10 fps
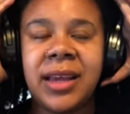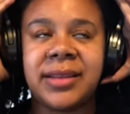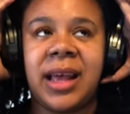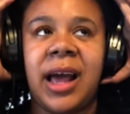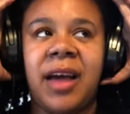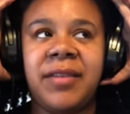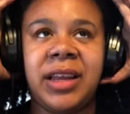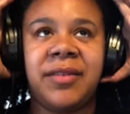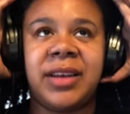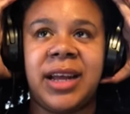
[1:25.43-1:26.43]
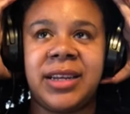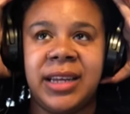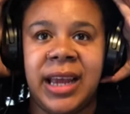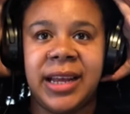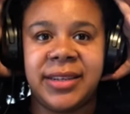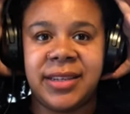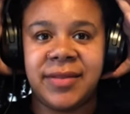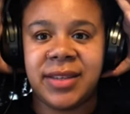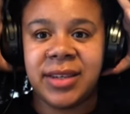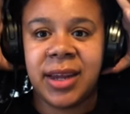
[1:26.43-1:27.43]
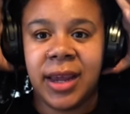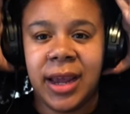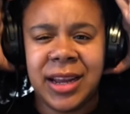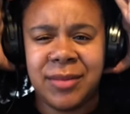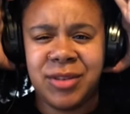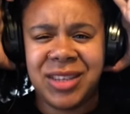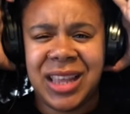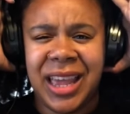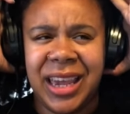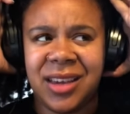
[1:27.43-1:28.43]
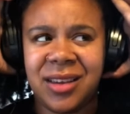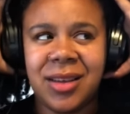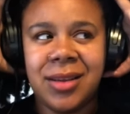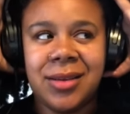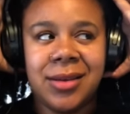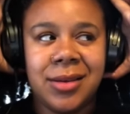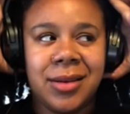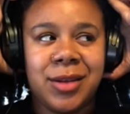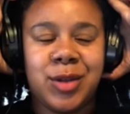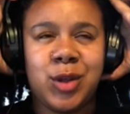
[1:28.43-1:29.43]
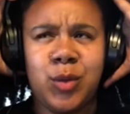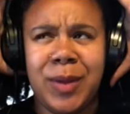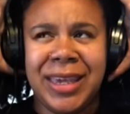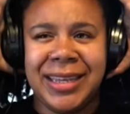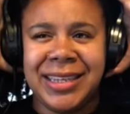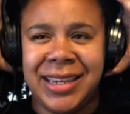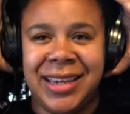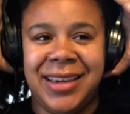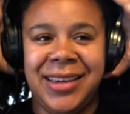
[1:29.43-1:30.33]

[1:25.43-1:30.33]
is that I haven't even had any additives today, and I'm just like super giddy.